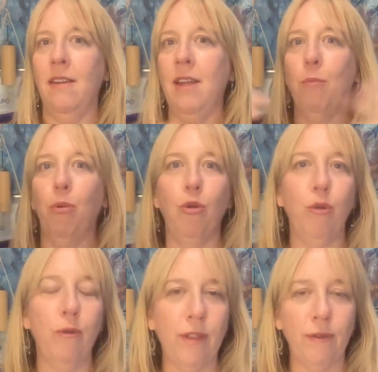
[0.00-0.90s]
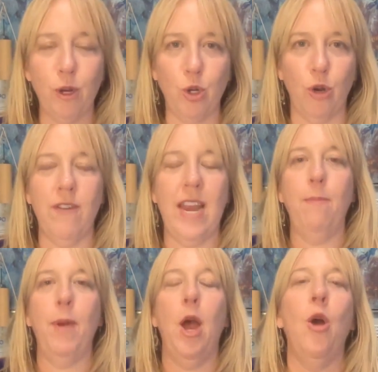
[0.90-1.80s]
improve the future of
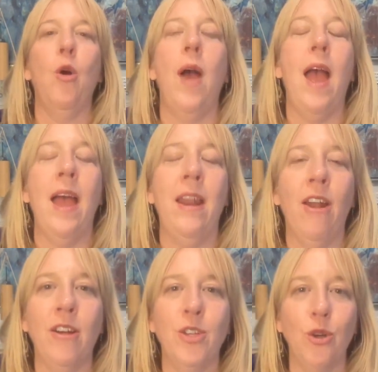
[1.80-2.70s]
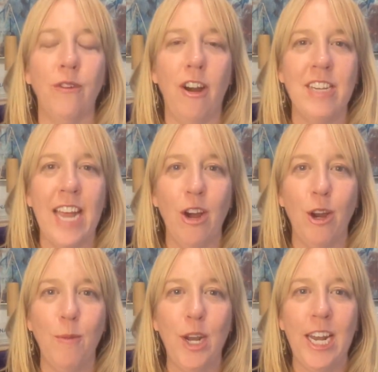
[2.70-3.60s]
NAPO and serve our entire
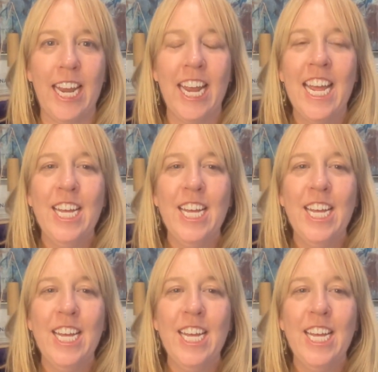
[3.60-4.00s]
community.